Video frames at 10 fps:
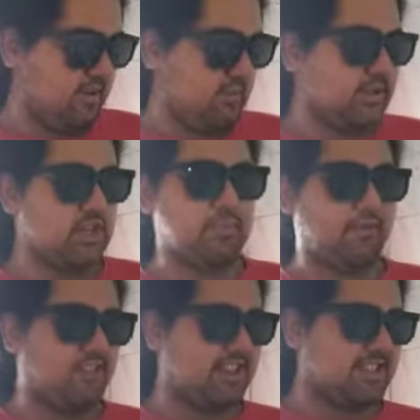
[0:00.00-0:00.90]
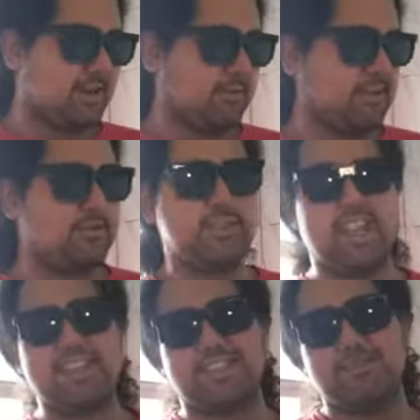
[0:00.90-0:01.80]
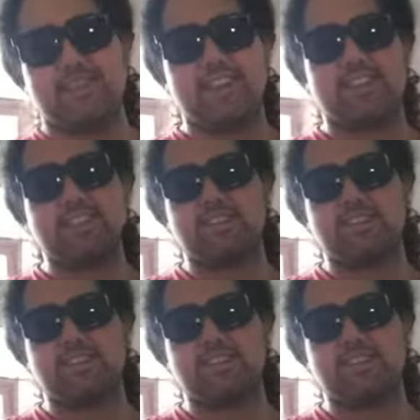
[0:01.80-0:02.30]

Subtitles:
Would you befriend someone whose ass you kicked?